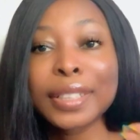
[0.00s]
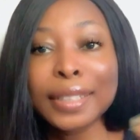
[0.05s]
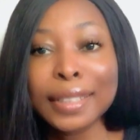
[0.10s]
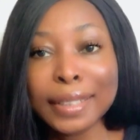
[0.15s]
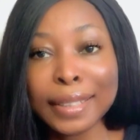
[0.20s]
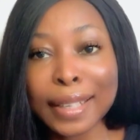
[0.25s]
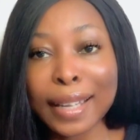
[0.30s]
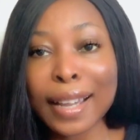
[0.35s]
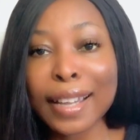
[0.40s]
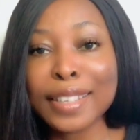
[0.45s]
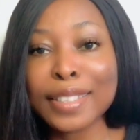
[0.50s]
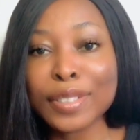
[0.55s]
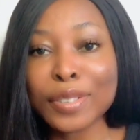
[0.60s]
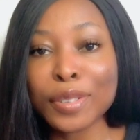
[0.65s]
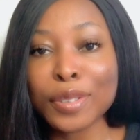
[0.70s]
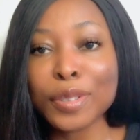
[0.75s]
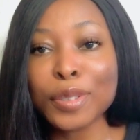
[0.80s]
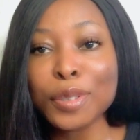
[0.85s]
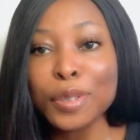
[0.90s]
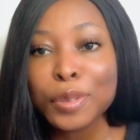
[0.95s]
yeah, it's
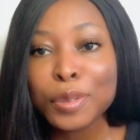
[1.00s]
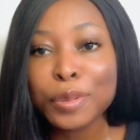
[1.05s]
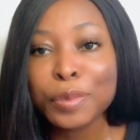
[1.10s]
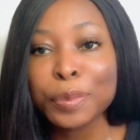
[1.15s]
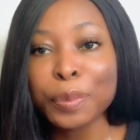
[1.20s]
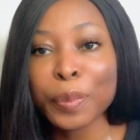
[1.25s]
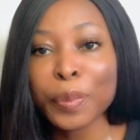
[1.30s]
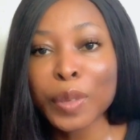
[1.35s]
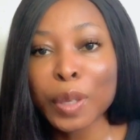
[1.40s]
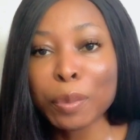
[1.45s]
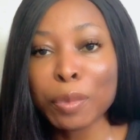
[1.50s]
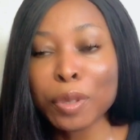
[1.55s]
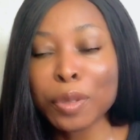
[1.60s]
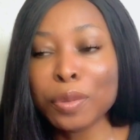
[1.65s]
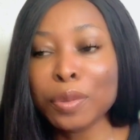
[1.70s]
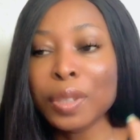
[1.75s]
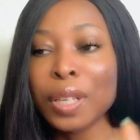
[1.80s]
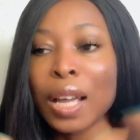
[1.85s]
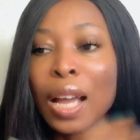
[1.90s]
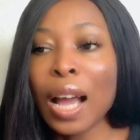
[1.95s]
going to be
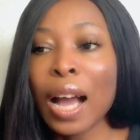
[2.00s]
good.